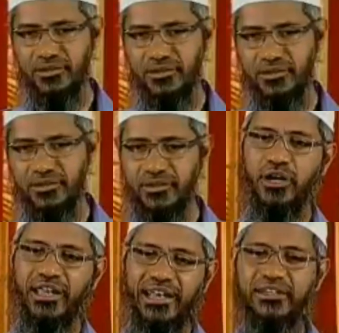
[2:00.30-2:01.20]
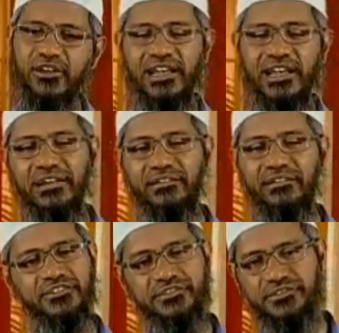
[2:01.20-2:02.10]
So an adulterer and
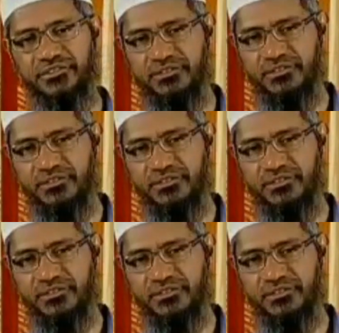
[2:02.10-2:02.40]
adulteress, the